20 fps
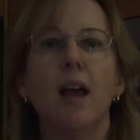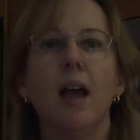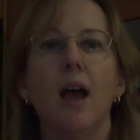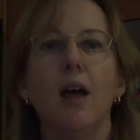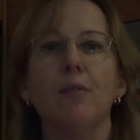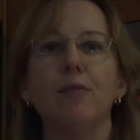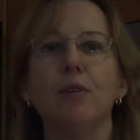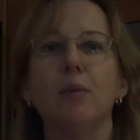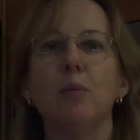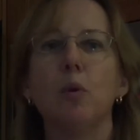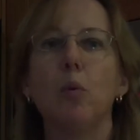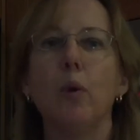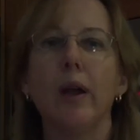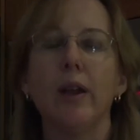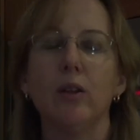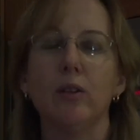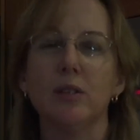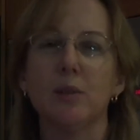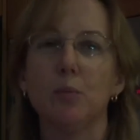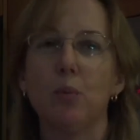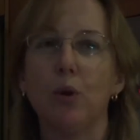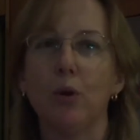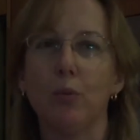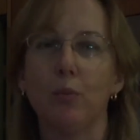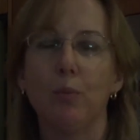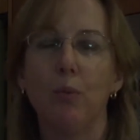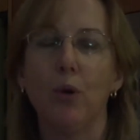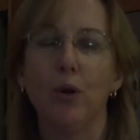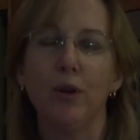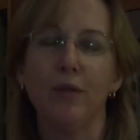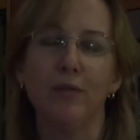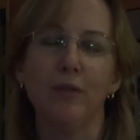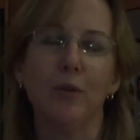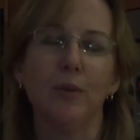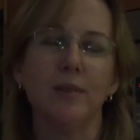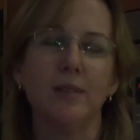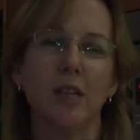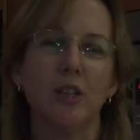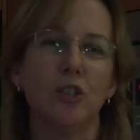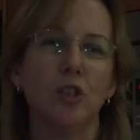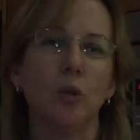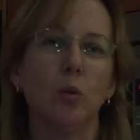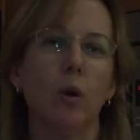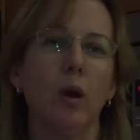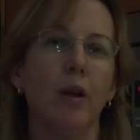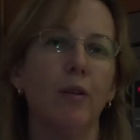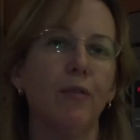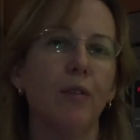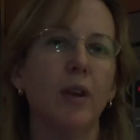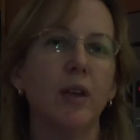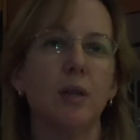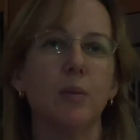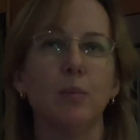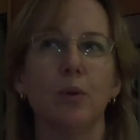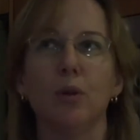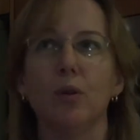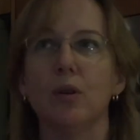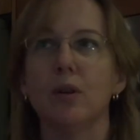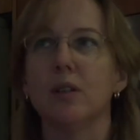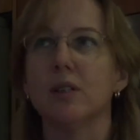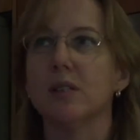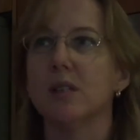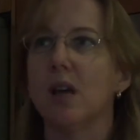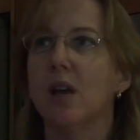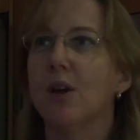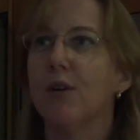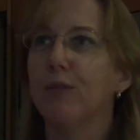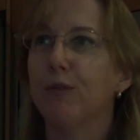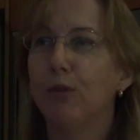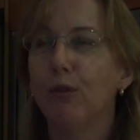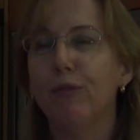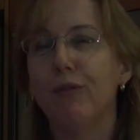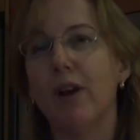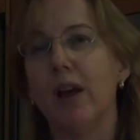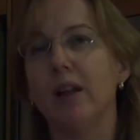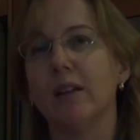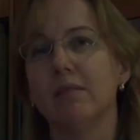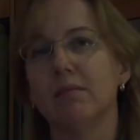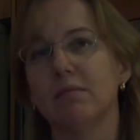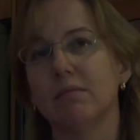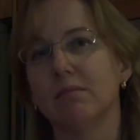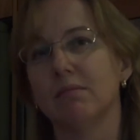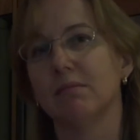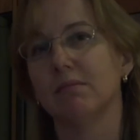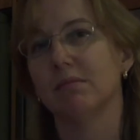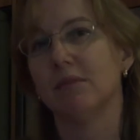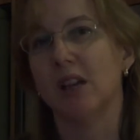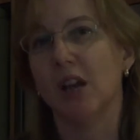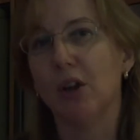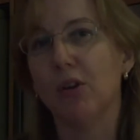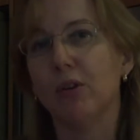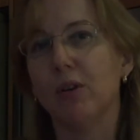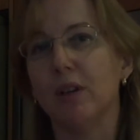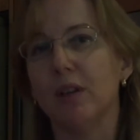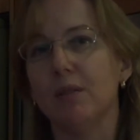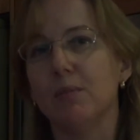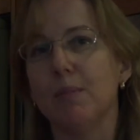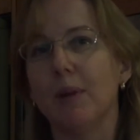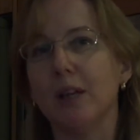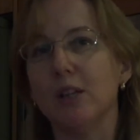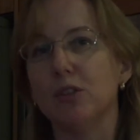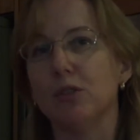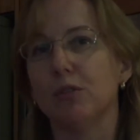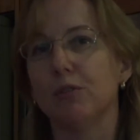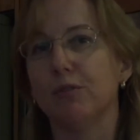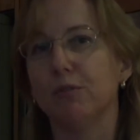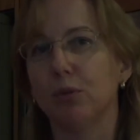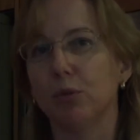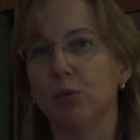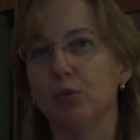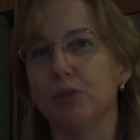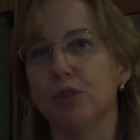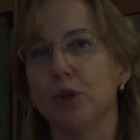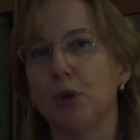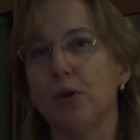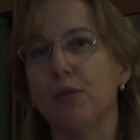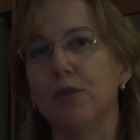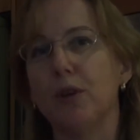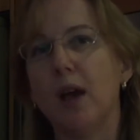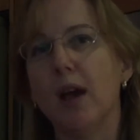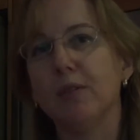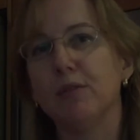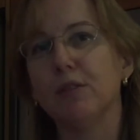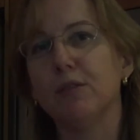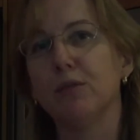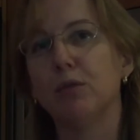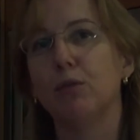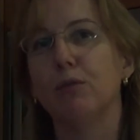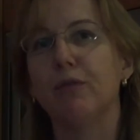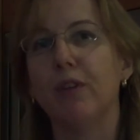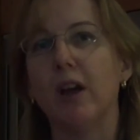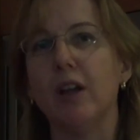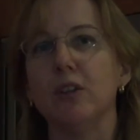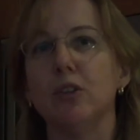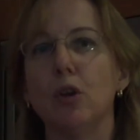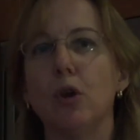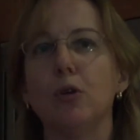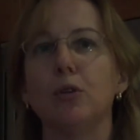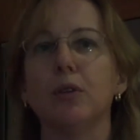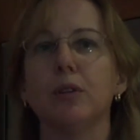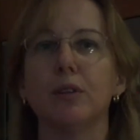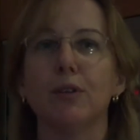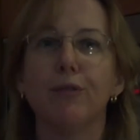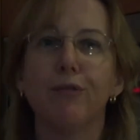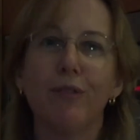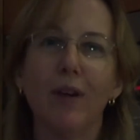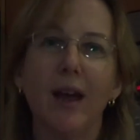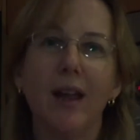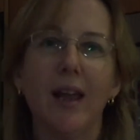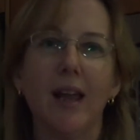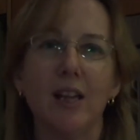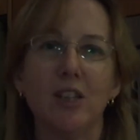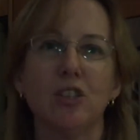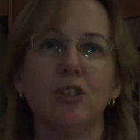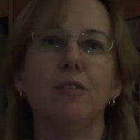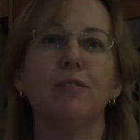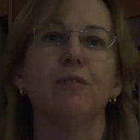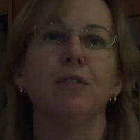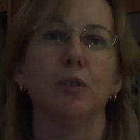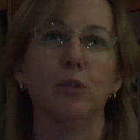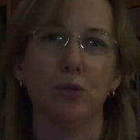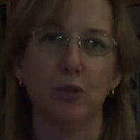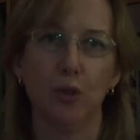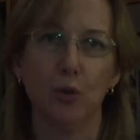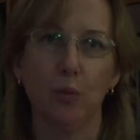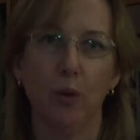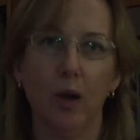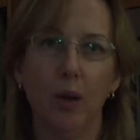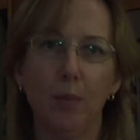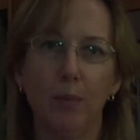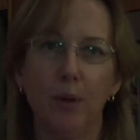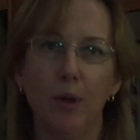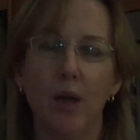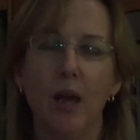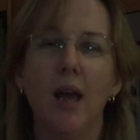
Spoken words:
And from a weight loss point of view, it's actually quite funny because full-fat dairy makes you full. So if you have a full-fat yogurt, the fat actually fills you up.